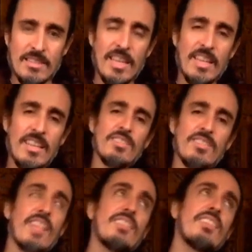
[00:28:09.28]
Okay, so
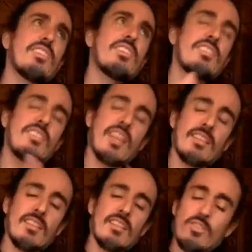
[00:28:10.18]
that's how you can detect
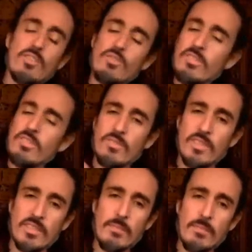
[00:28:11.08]
a lie. Truth is very
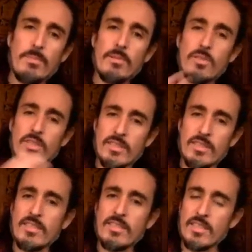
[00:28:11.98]
simple,
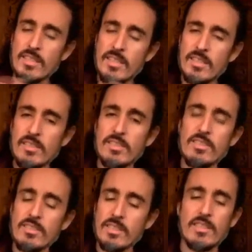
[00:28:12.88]
consistent, clear,
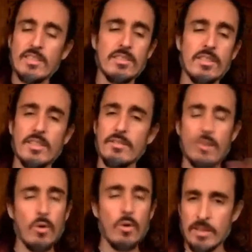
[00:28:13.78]
singular, and
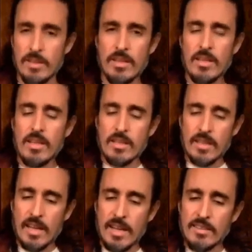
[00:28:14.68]
open.
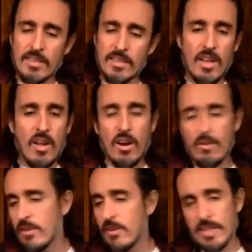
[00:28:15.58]
Lies are
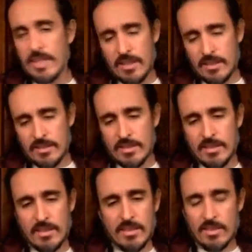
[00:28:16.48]
very
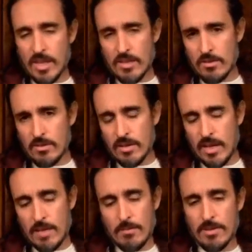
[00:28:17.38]
inconsistent. They change all the
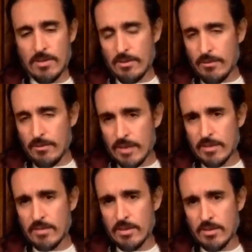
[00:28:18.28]
time. They're
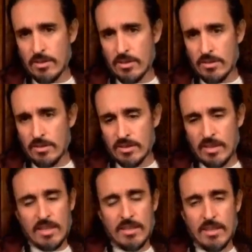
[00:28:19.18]
defensive. They're nervous.
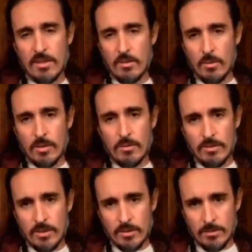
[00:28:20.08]
They don't want to
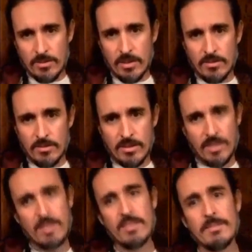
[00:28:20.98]
reveal themselves
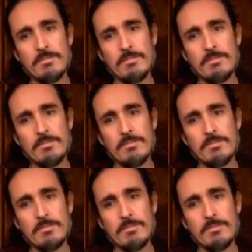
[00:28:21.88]
entirely.